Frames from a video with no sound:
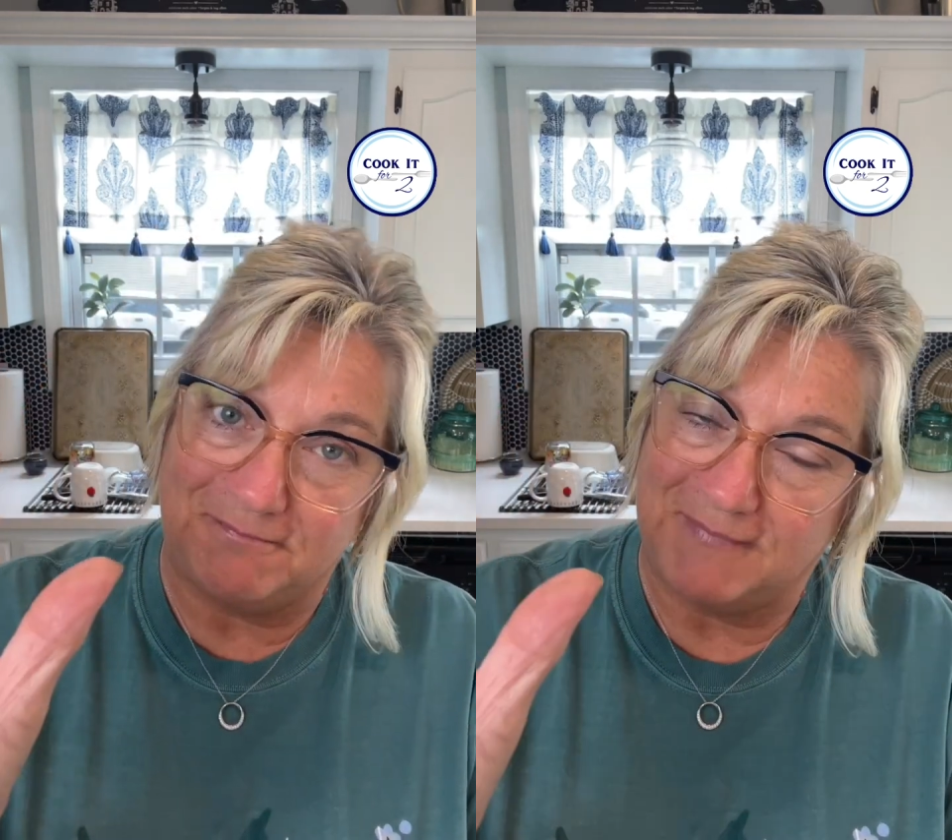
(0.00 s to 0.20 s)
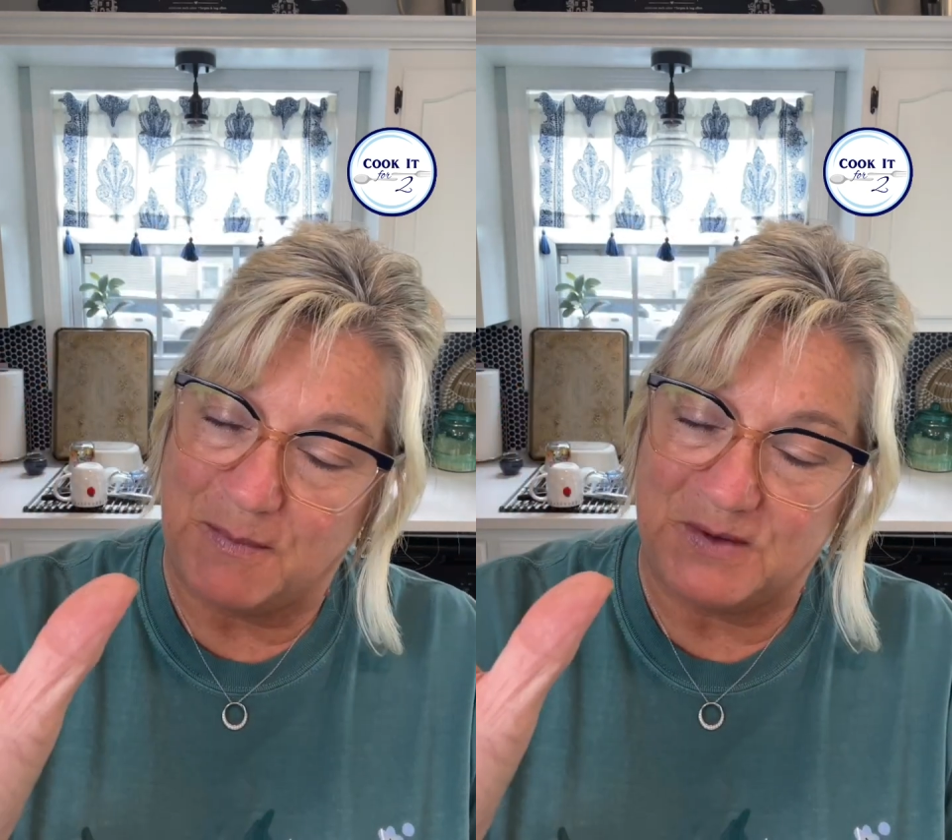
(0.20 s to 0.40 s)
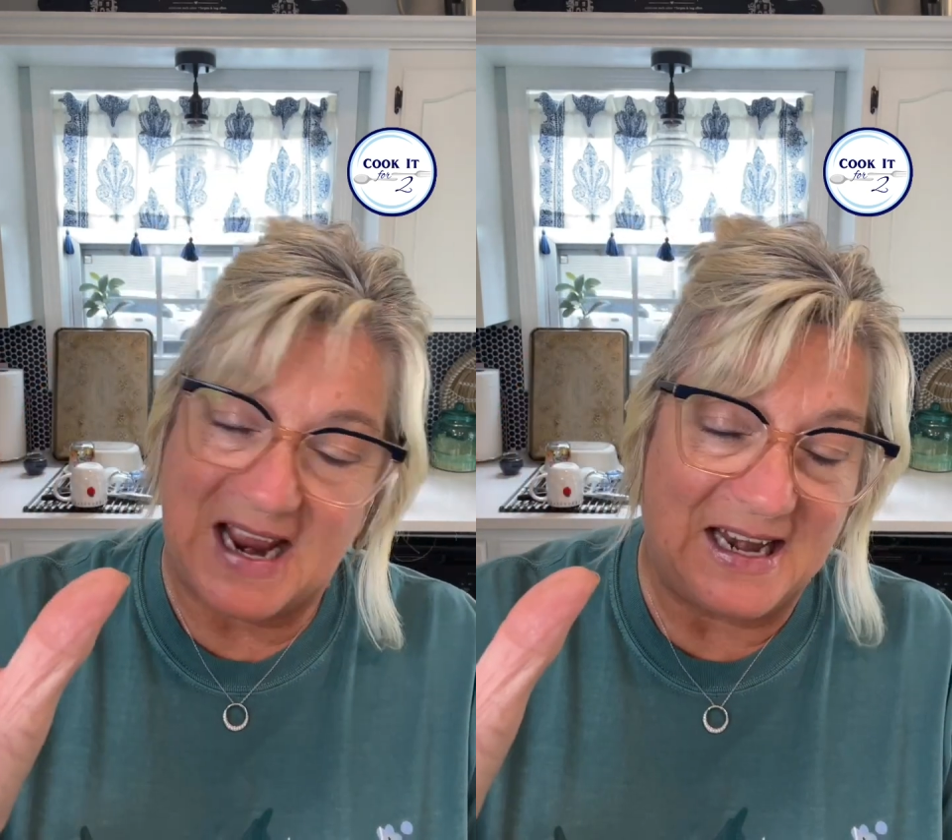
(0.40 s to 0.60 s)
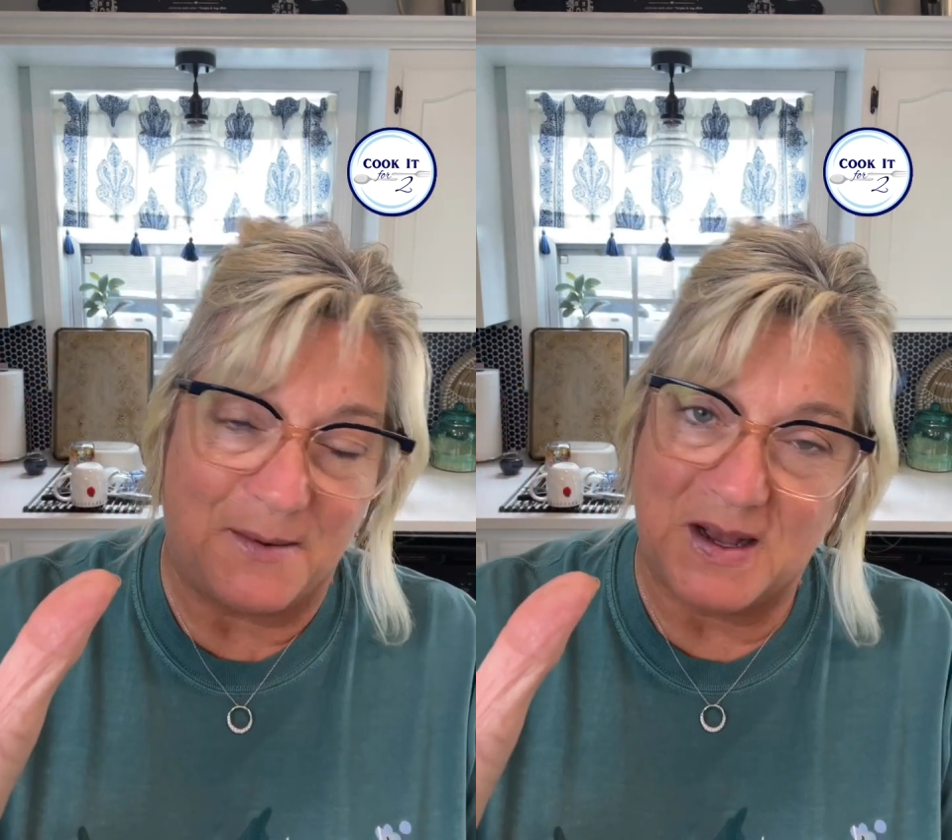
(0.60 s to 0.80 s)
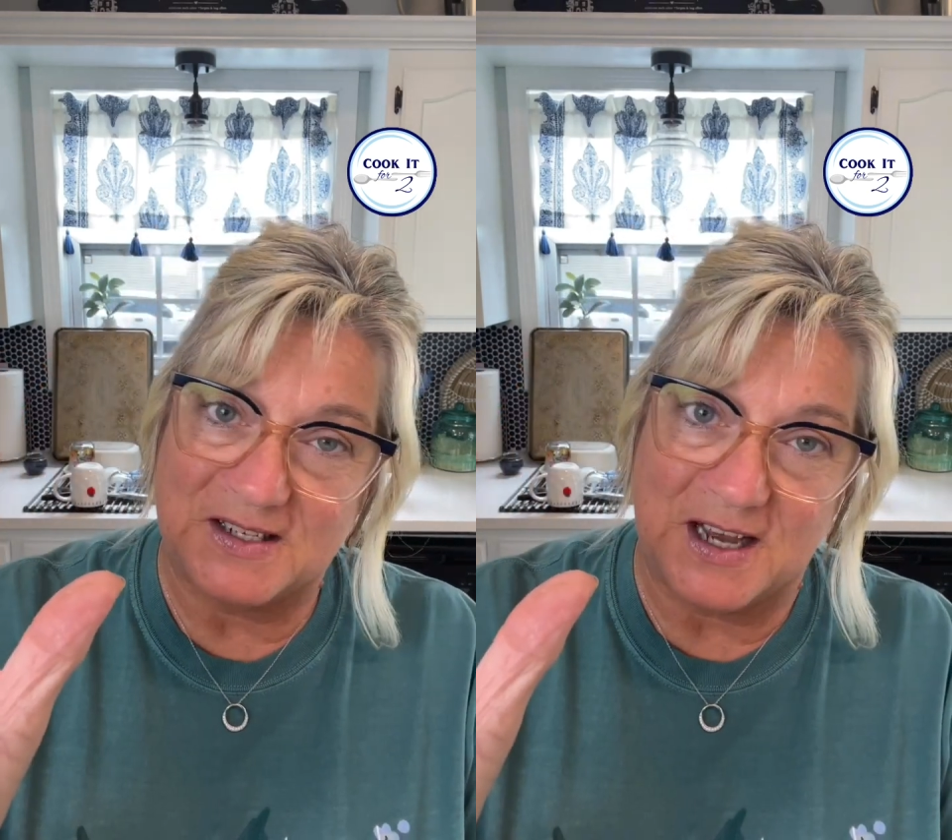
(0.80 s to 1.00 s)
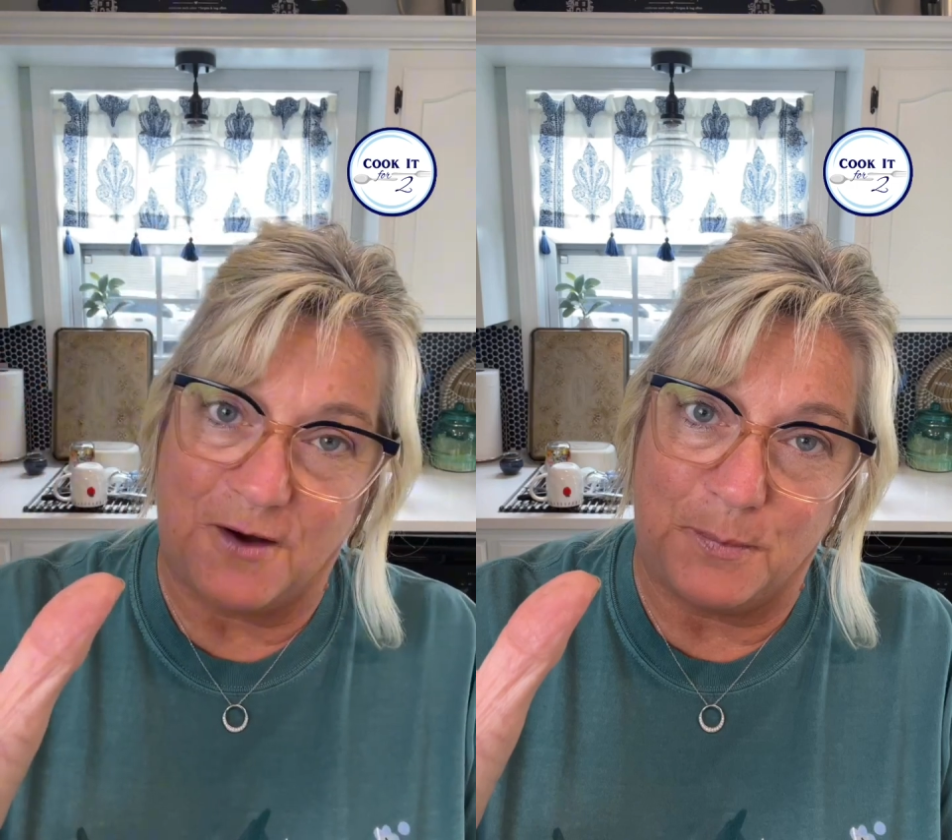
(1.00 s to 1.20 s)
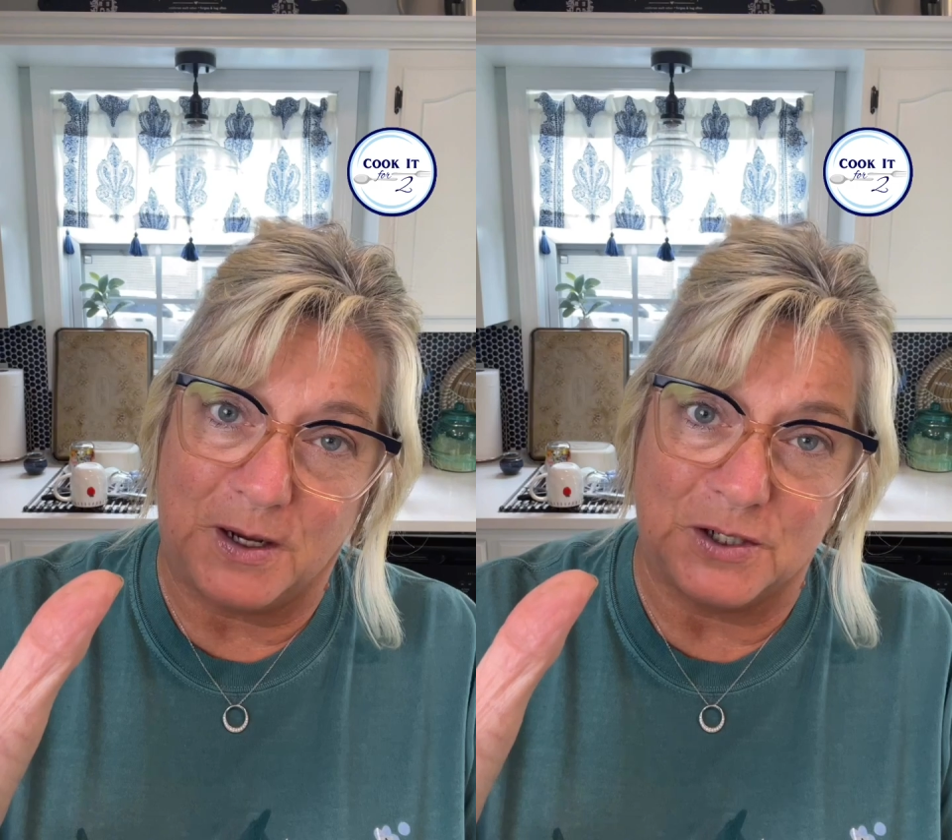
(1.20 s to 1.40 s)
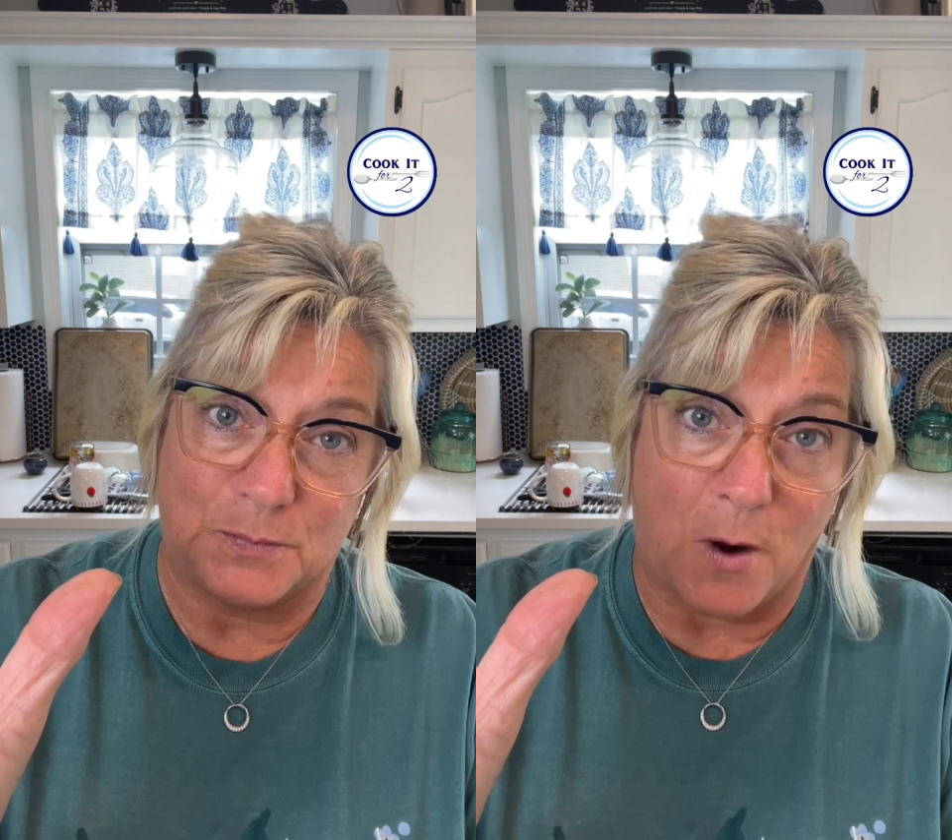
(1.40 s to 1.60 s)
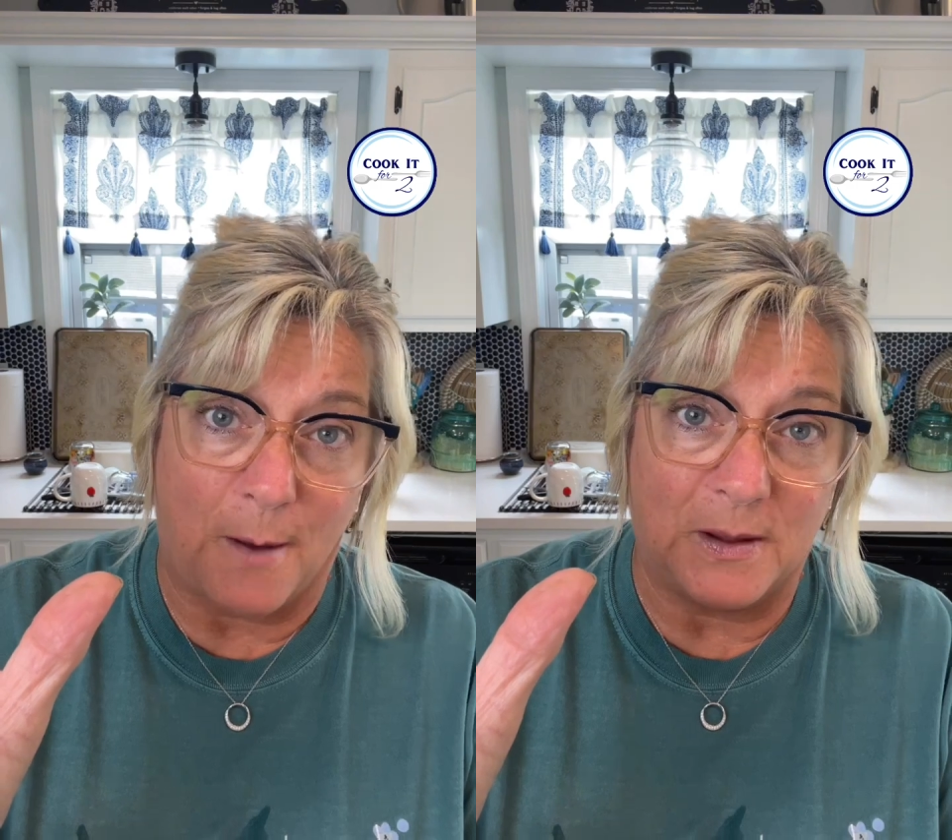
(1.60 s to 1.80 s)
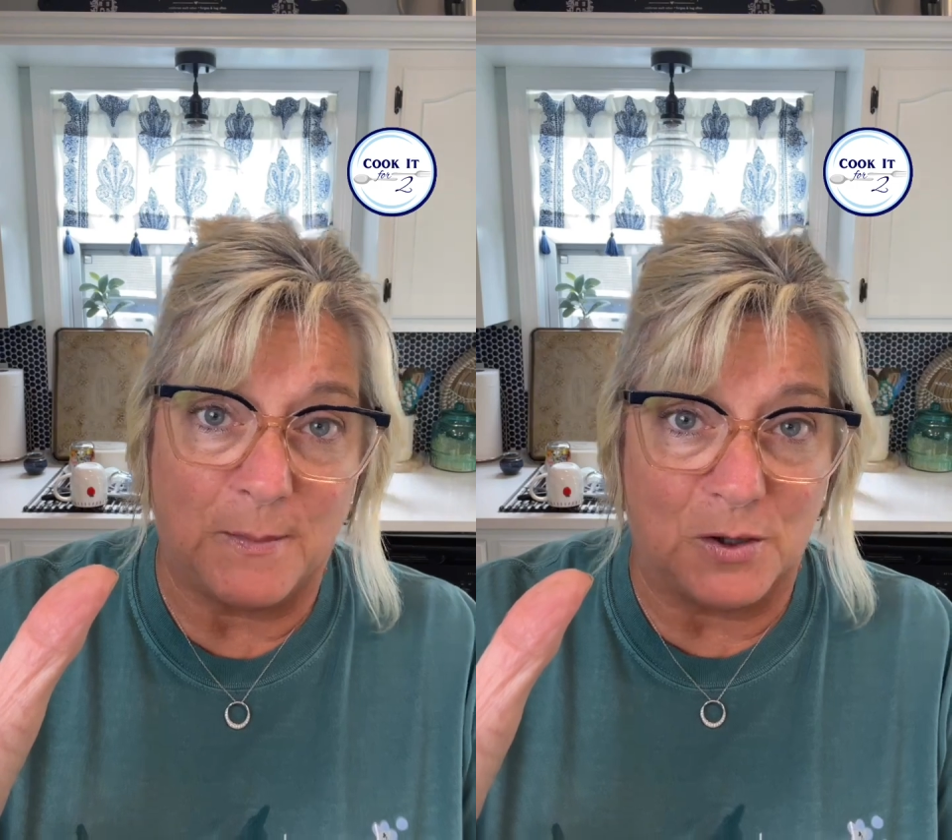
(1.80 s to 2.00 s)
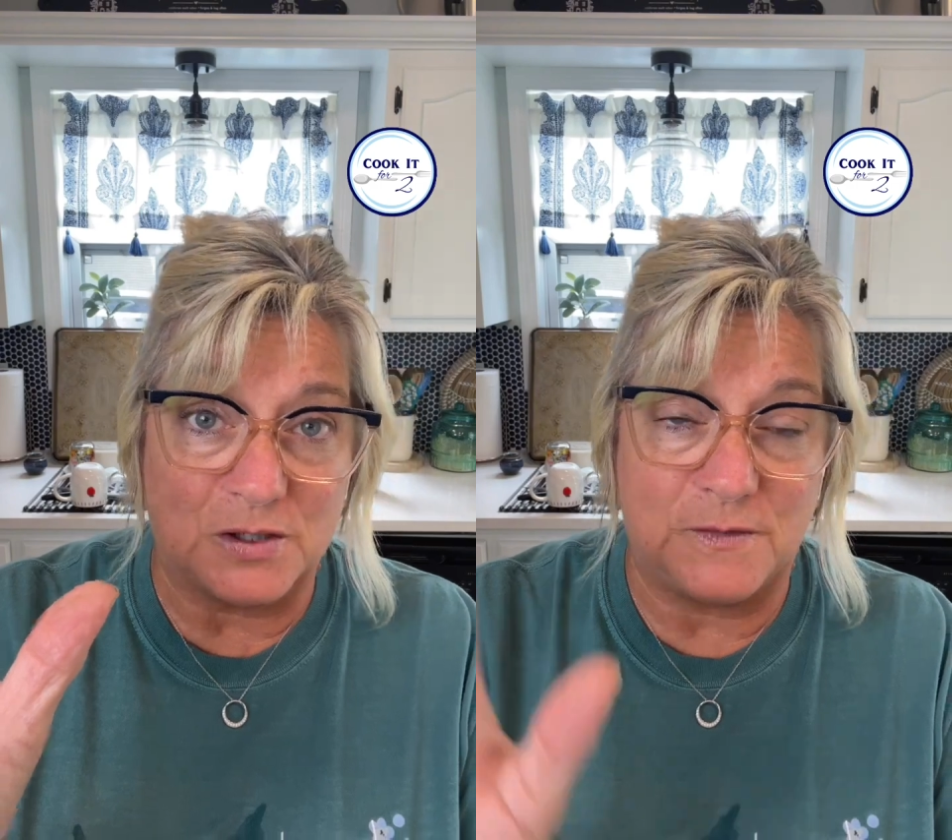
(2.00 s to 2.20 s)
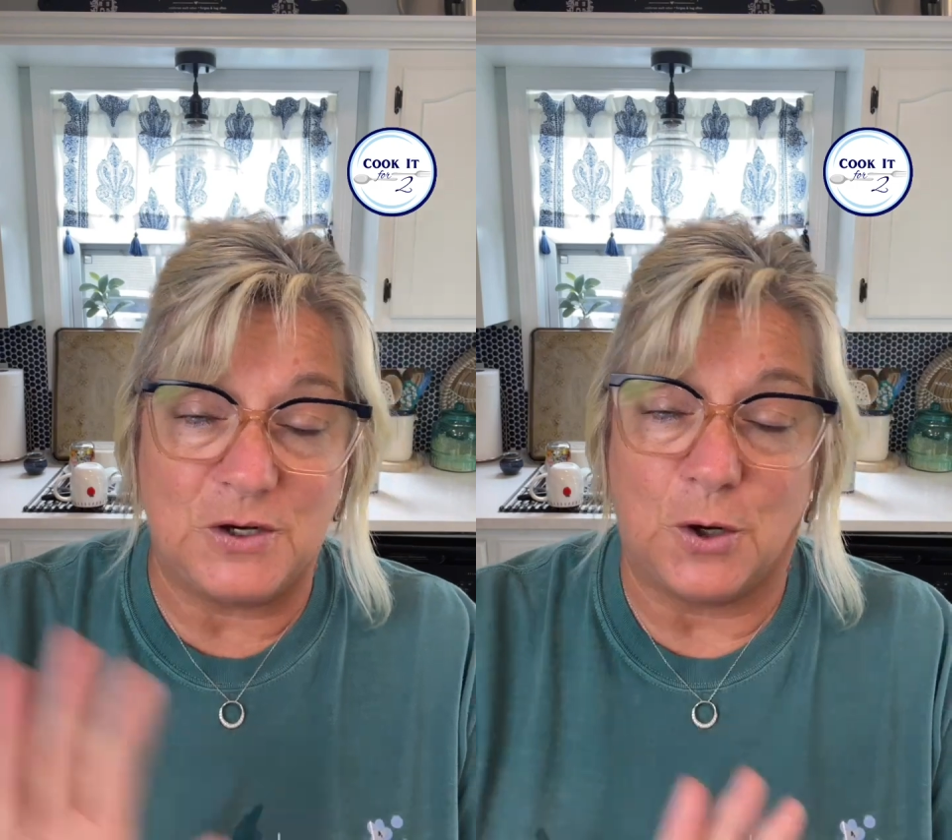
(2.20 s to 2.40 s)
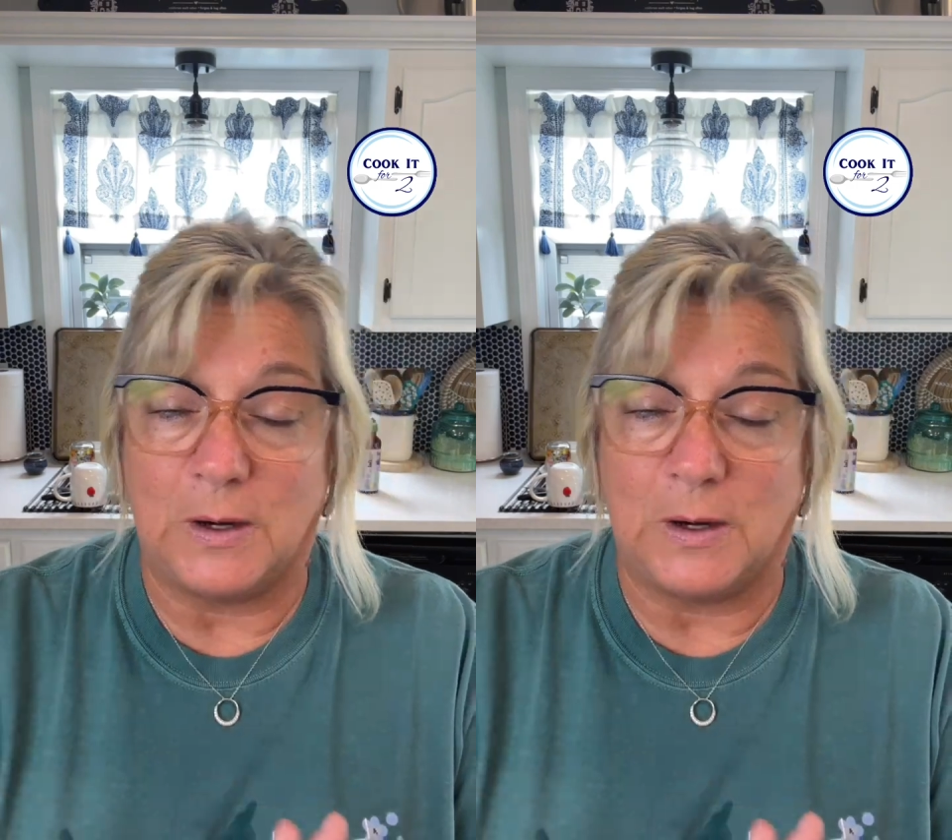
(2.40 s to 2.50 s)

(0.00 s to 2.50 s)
I'm dating myself because probably most of you don't